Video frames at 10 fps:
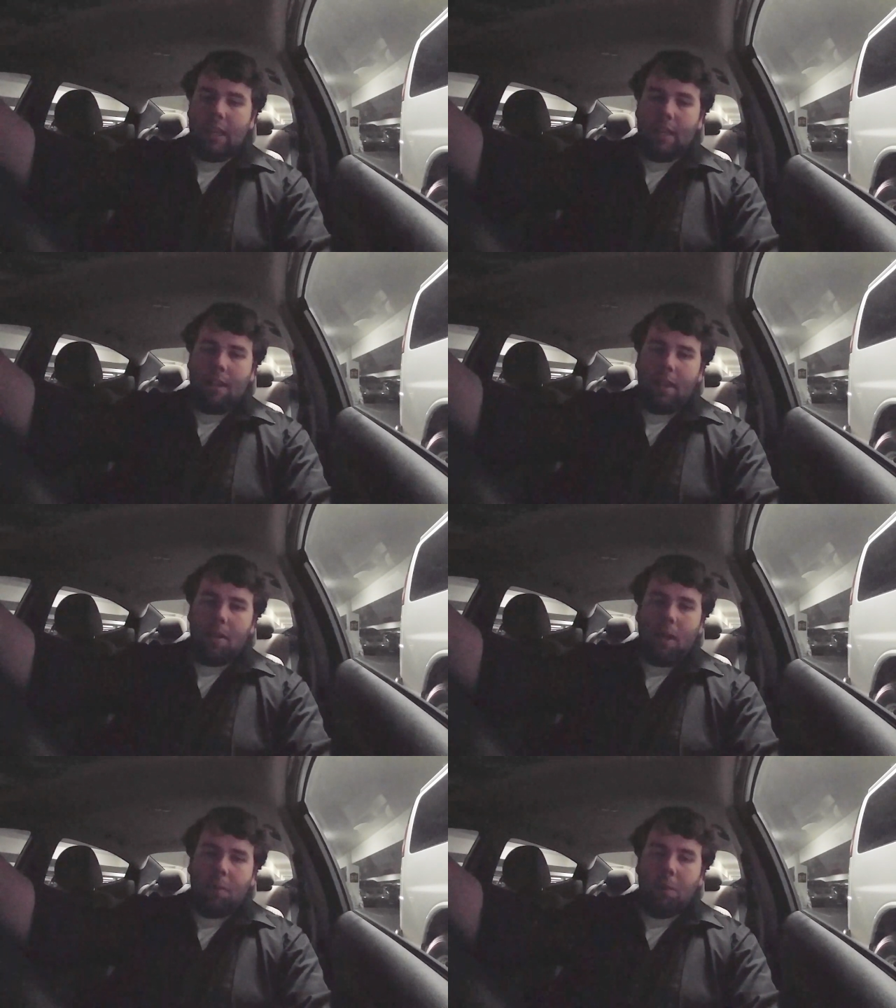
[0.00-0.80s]

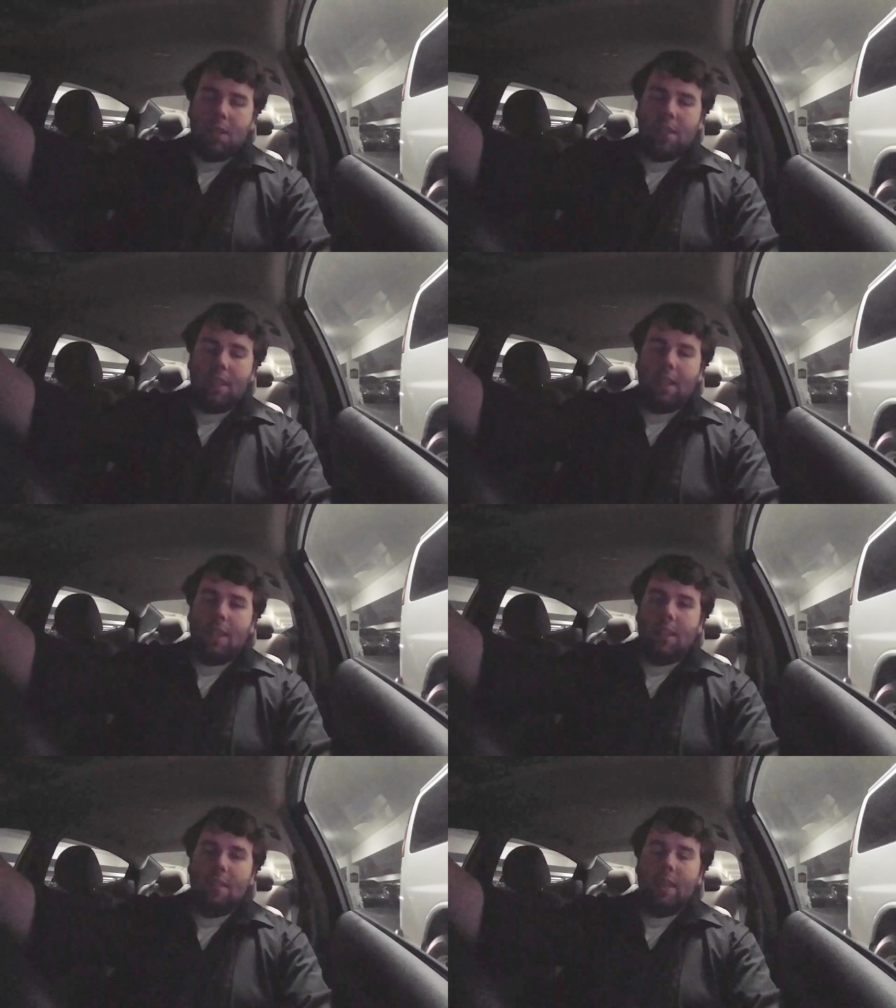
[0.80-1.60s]
I, I will say
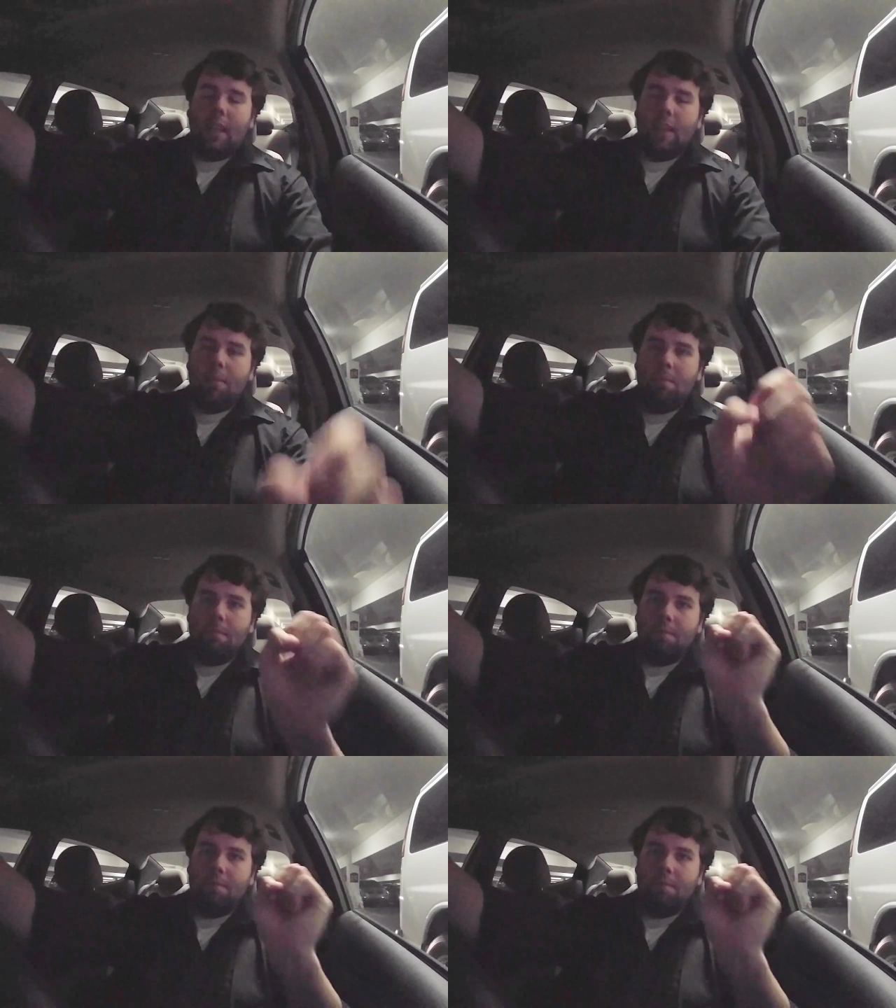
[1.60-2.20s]
this: I